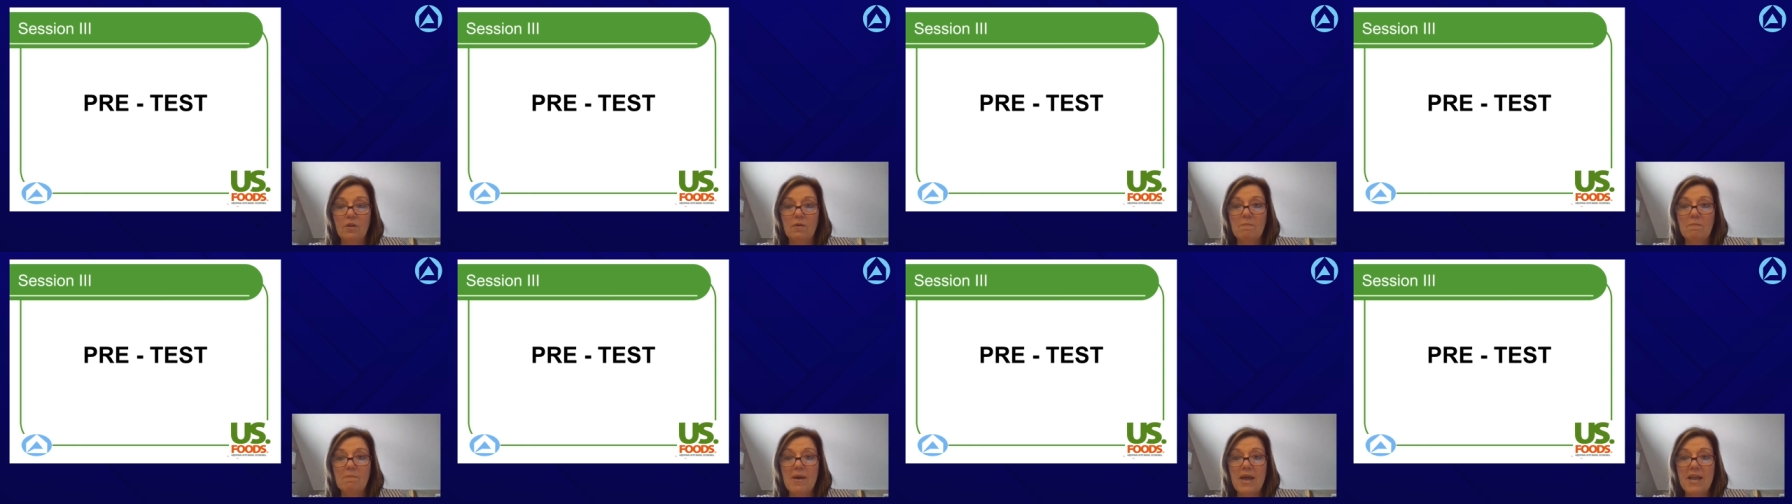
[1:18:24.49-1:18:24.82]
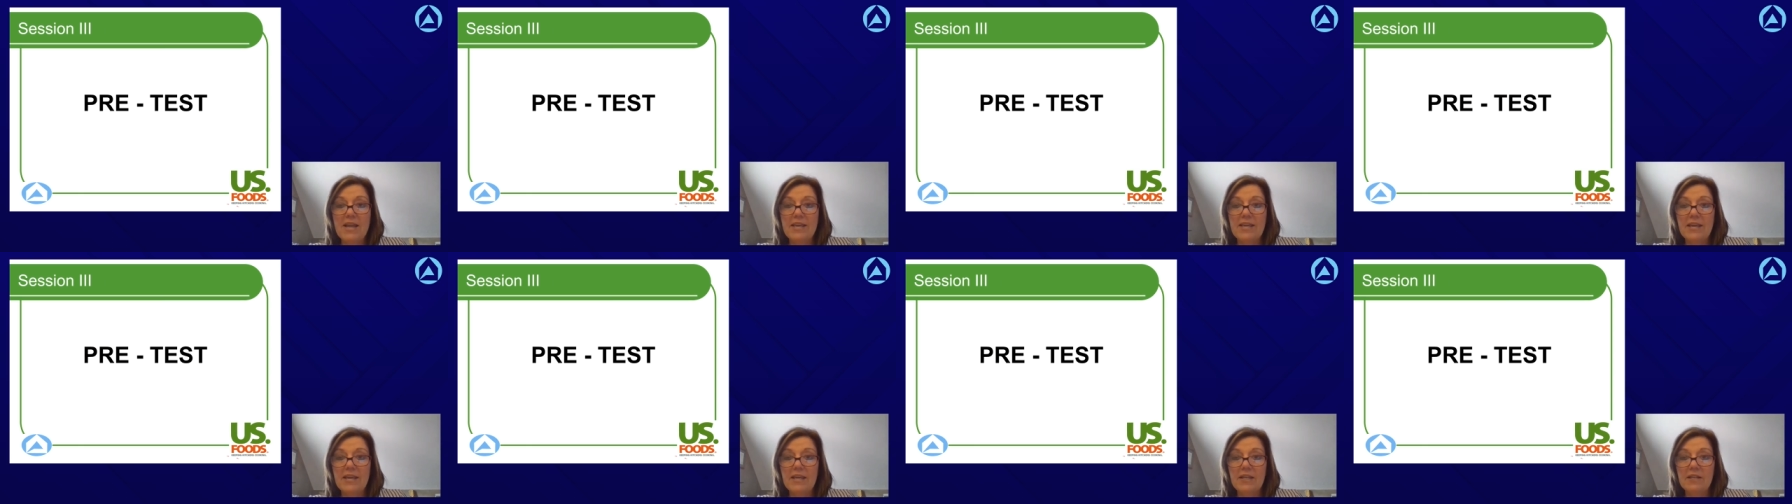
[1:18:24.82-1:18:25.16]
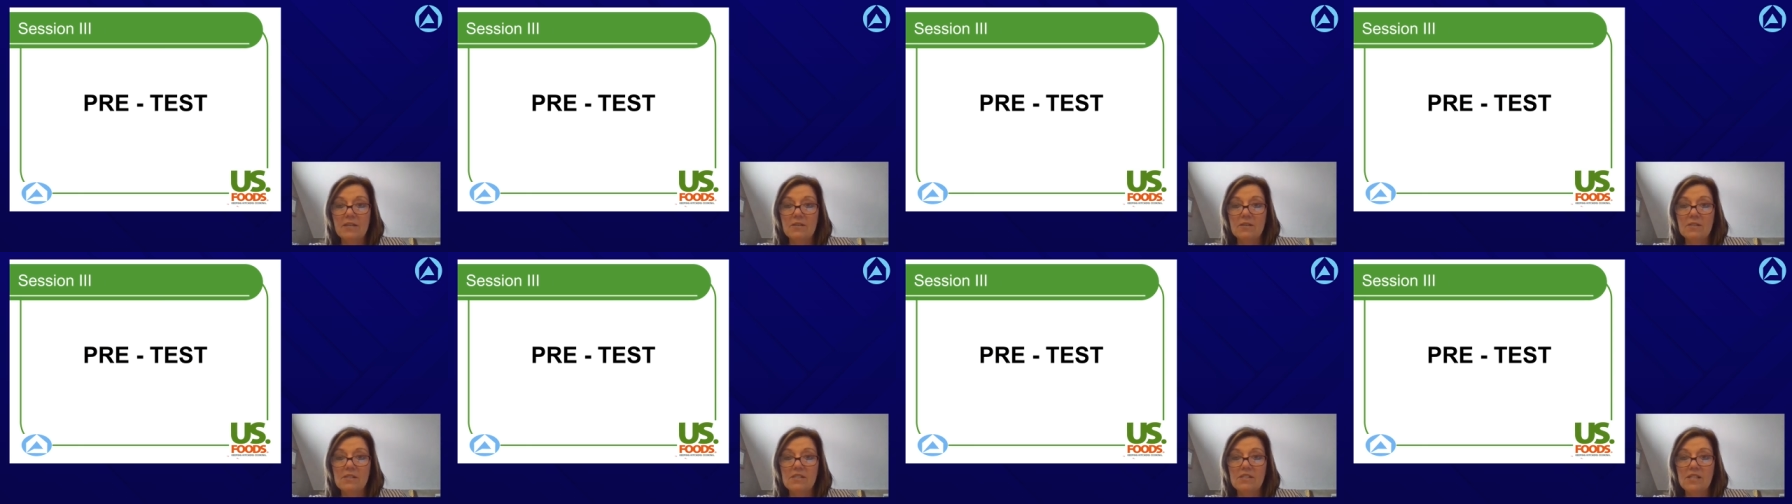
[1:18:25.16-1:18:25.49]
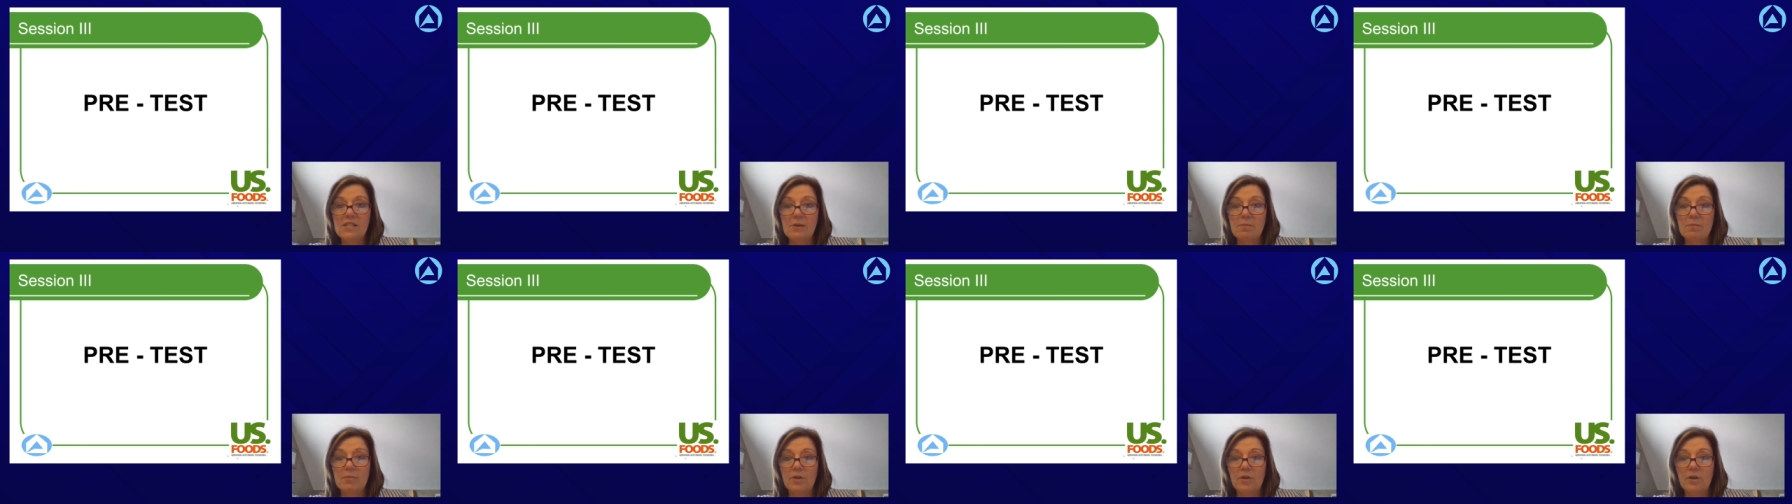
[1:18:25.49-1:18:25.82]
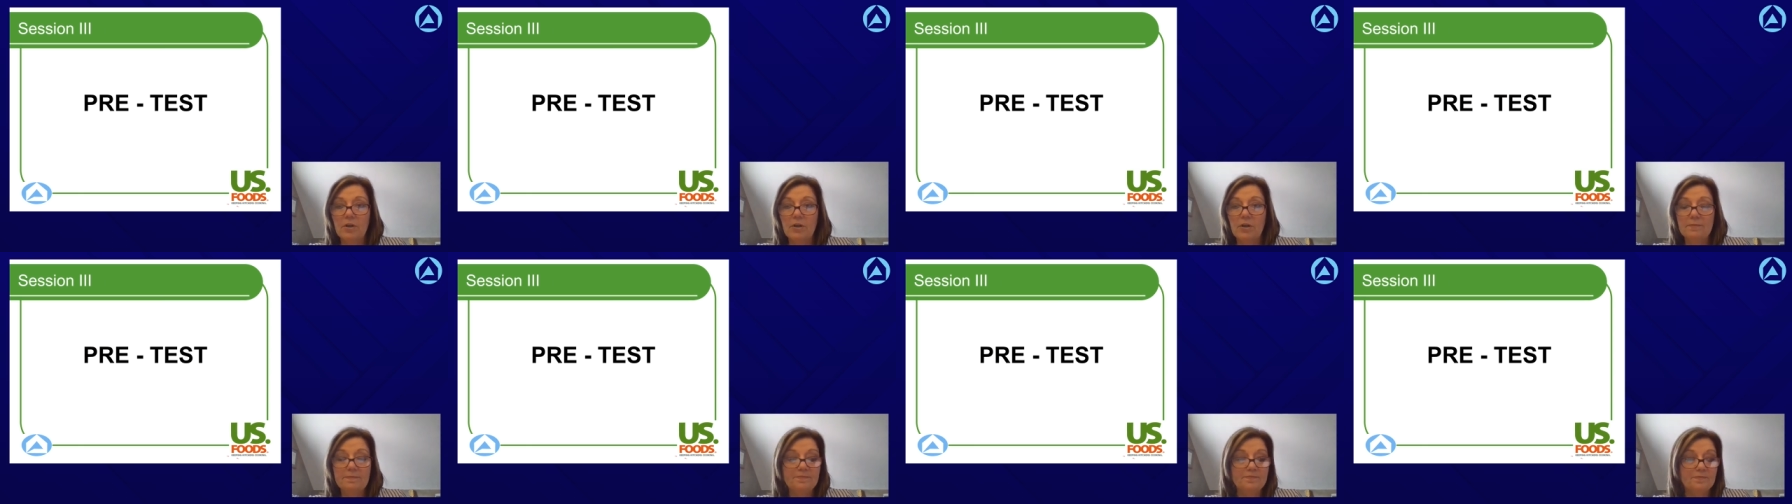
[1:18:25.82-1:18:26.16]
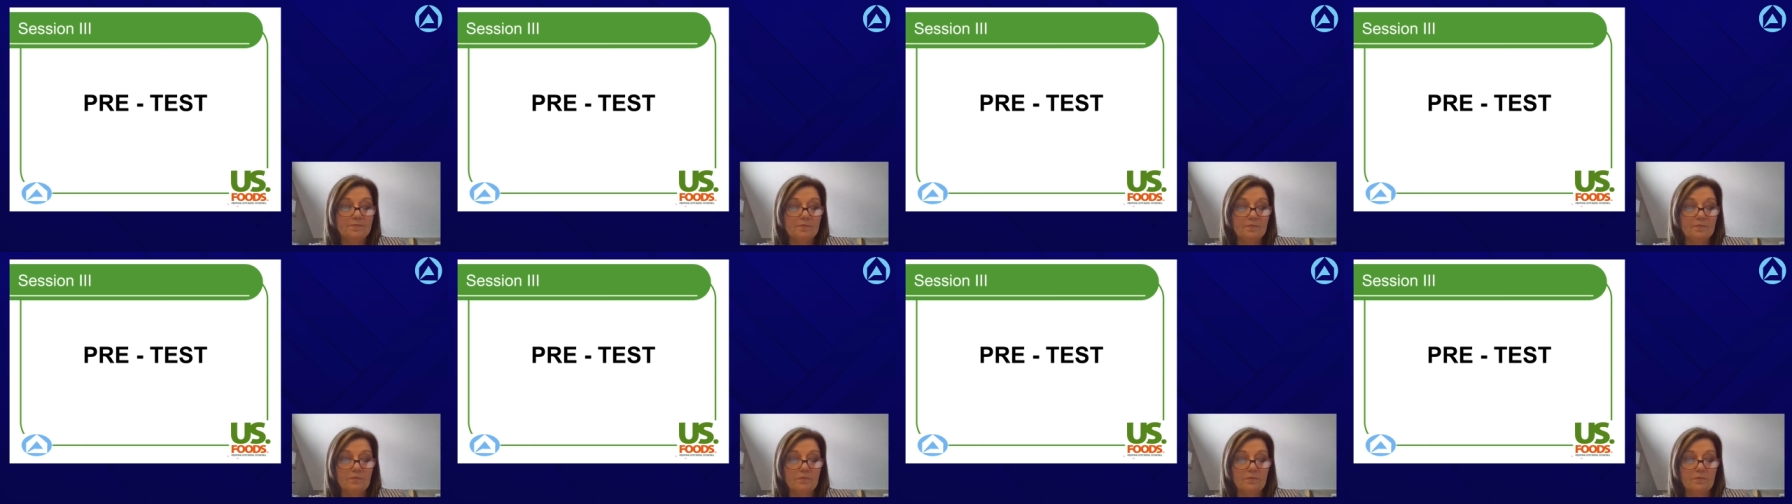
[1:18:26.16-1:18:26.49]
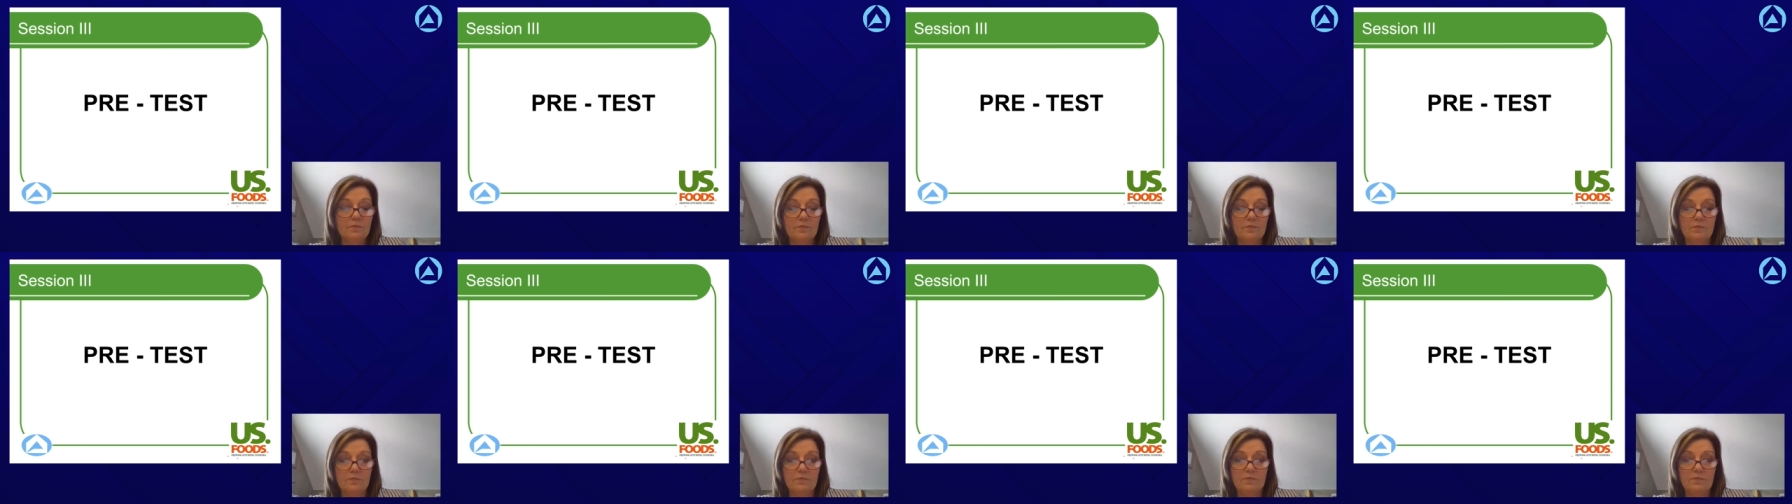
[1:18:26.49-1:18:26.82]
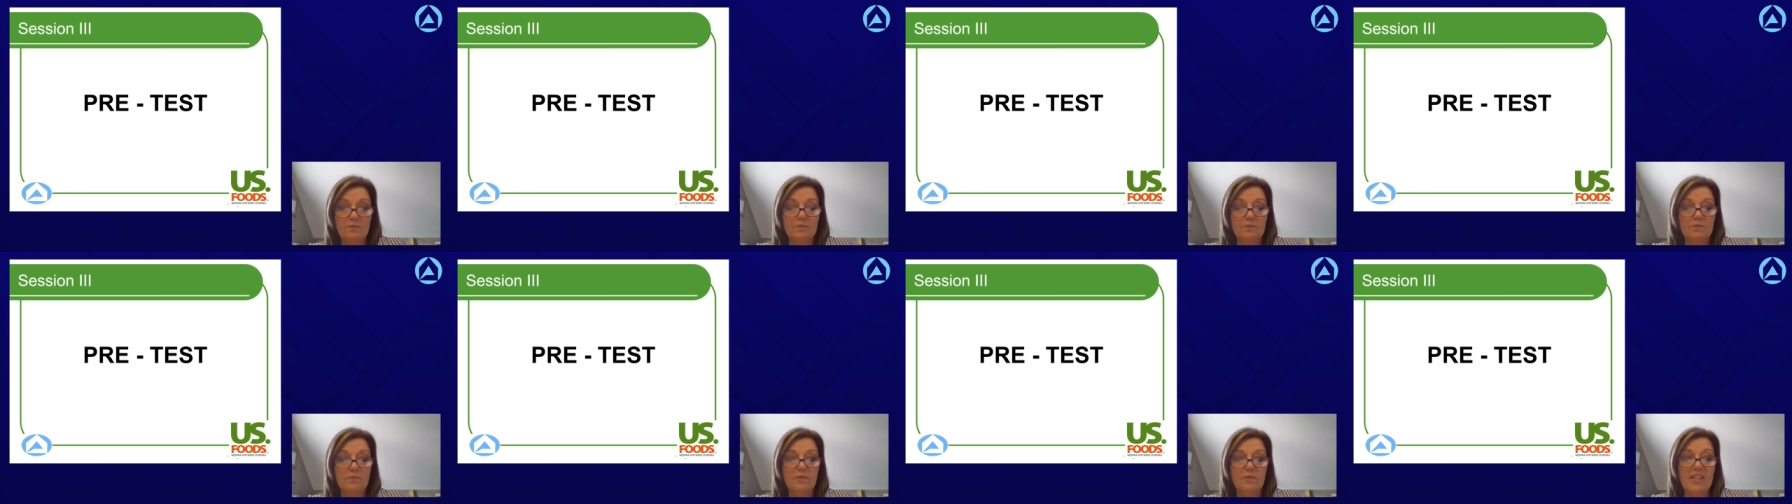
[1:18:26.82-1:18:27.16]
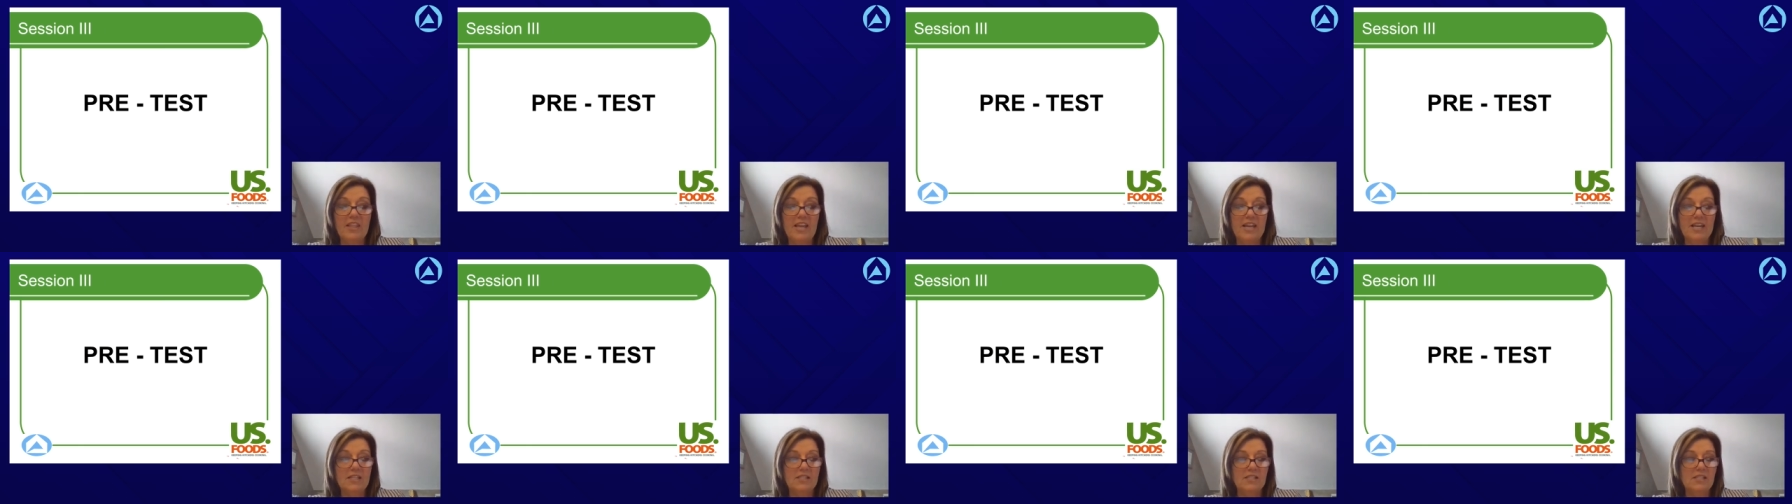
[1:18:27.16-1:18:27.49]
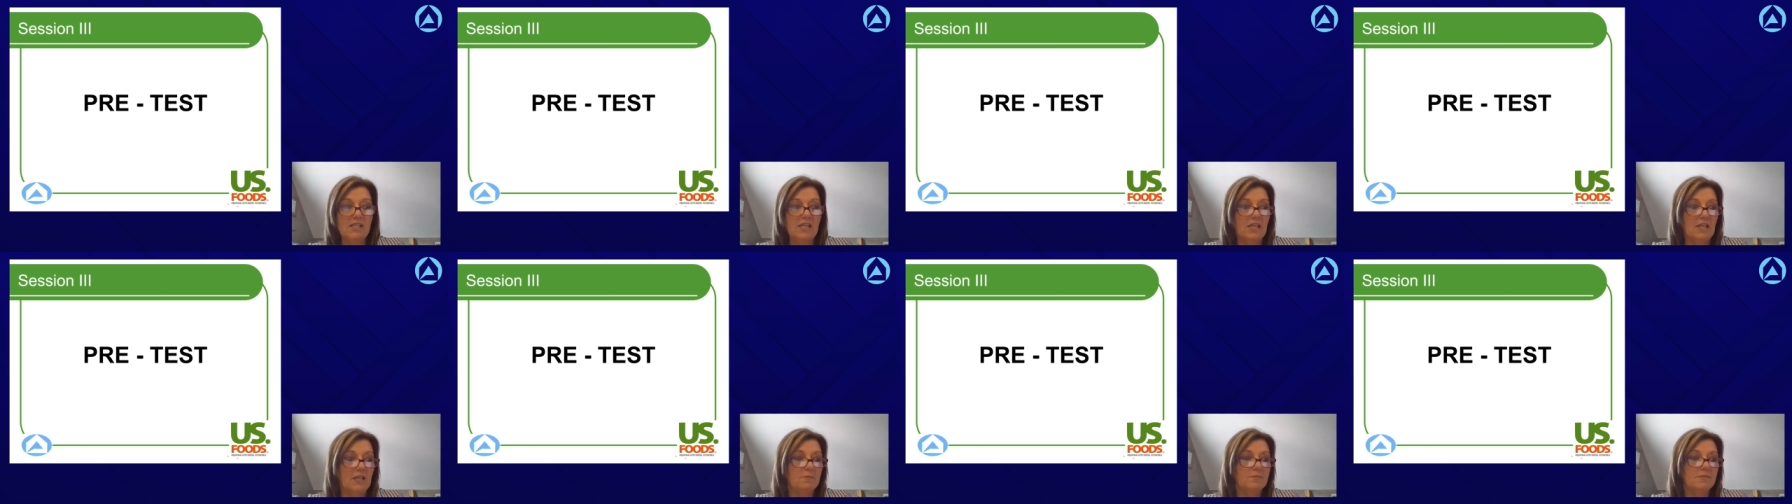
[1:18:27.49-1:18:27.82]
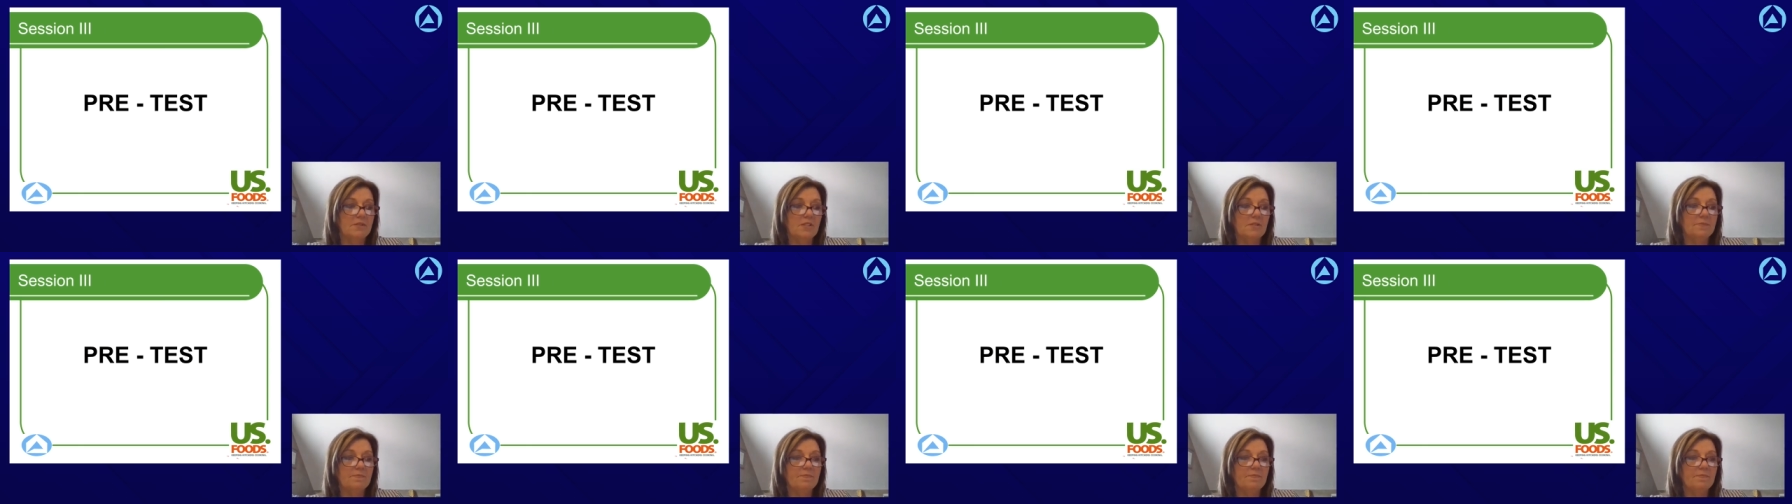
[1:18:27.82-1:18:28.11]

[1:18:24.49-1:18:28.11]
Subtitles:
make it simpler than it seems.